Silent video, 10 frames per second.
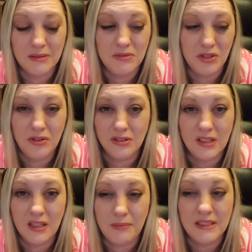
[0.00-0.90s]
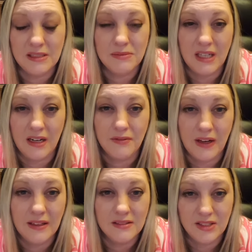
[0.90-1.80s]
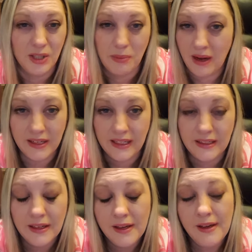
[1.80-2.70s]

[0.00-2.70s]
I'm sure there's going to be some side effects to your body.